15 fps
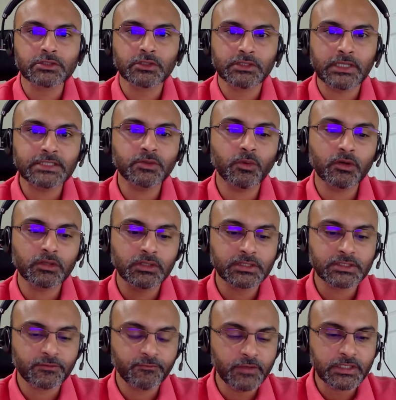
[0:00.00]
So that's what
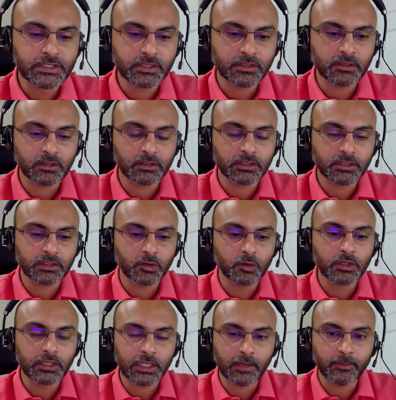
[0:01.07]
this feature, the
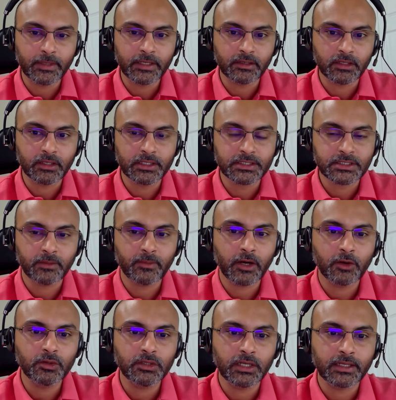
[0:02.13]
code alignment, is
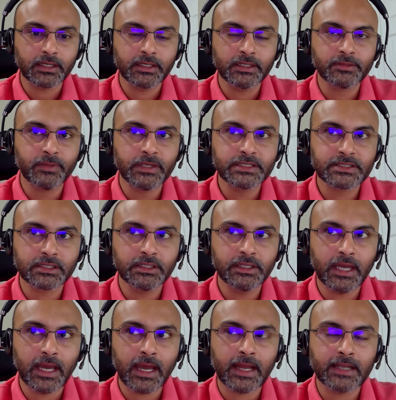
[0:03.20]
about. Like, it
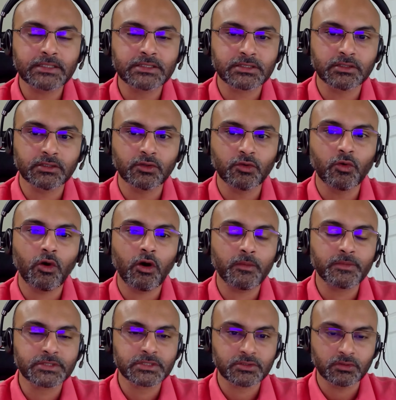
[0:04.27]
basically adds the no
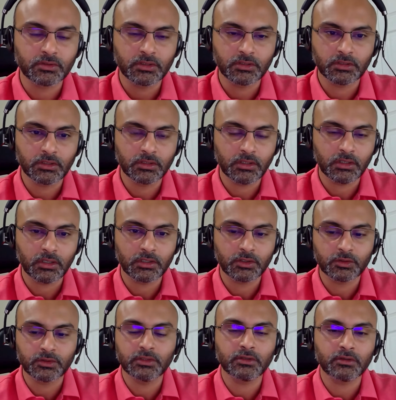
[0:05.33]
ops to
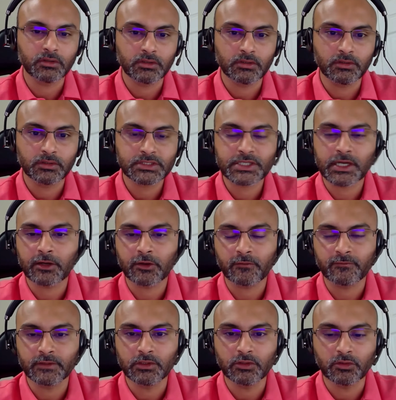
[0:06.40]
the start
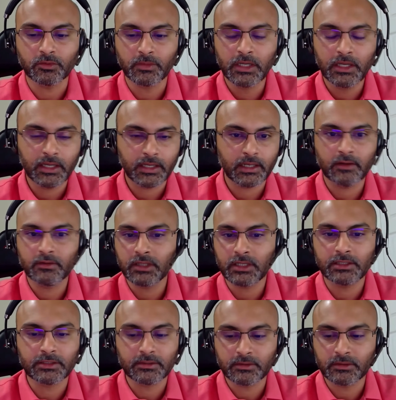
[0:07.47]
of the loop, and
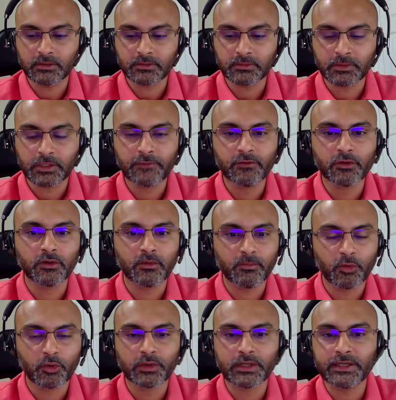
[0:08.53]
I'll give you
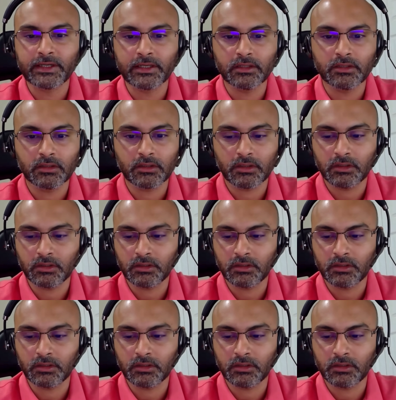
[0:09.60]
more detail